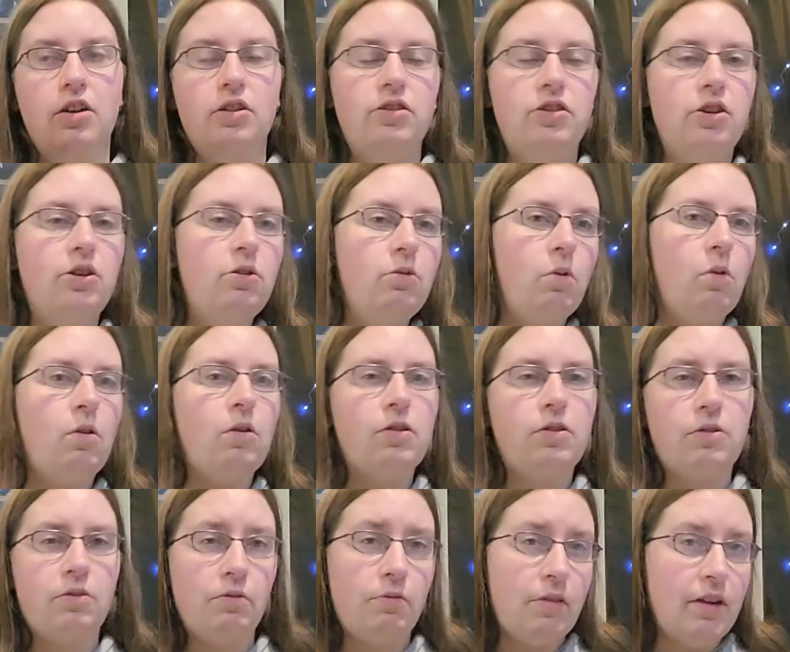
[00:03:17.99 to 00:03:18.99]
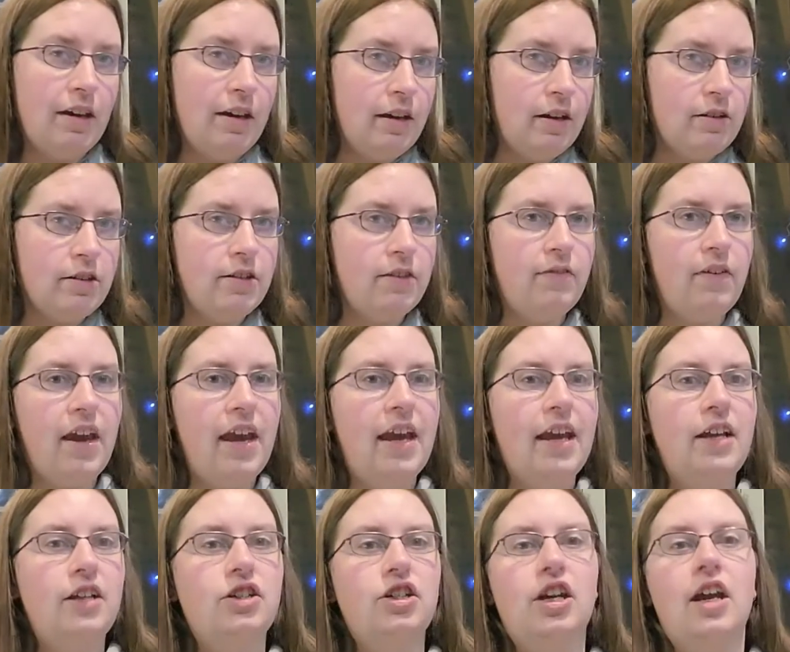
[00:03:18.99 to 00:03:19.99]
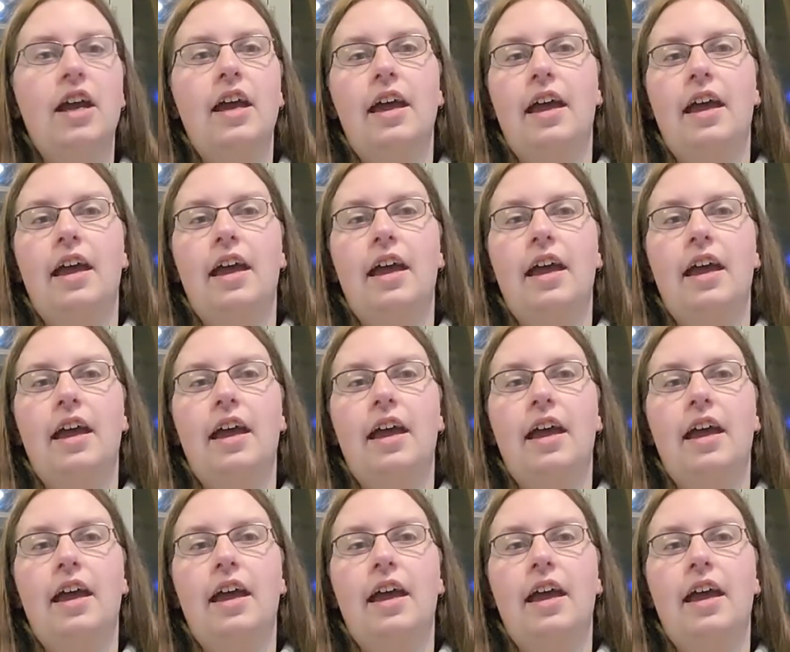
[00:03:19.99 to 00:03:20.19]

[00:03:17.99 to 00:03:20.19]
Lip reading: 2 or 3 years of age.